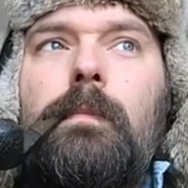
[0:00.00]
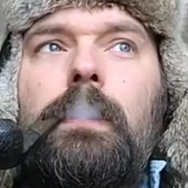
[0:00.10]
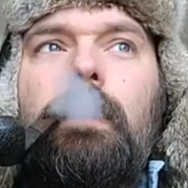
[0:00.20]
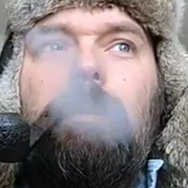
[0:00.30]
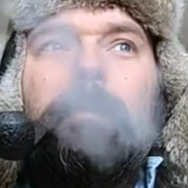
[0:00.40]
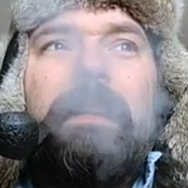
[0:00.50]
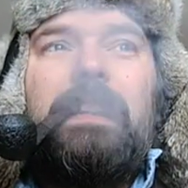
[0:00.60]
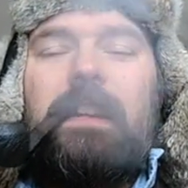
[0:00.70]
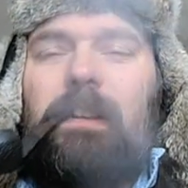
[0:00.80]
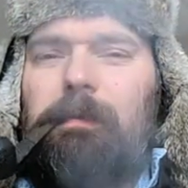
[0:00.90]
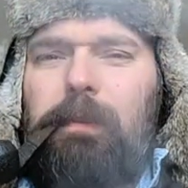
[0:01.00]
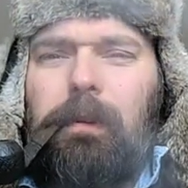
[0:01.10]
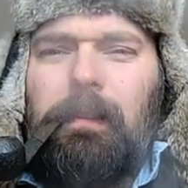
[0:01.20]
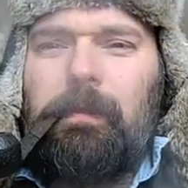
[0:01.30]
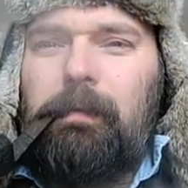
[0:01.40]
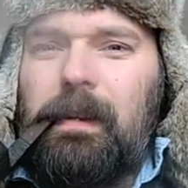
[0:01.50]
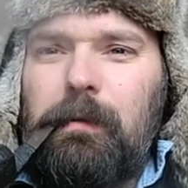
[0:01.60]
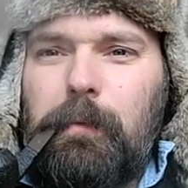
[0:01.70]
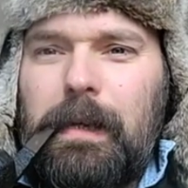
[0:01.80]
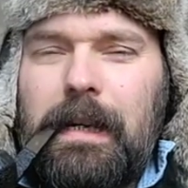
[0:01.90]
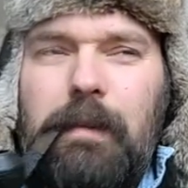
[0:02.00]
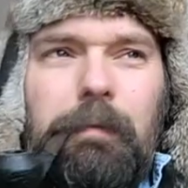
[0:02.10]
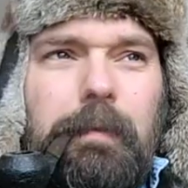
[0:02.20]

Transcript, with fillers: He'll be on his fourth or fifth wife.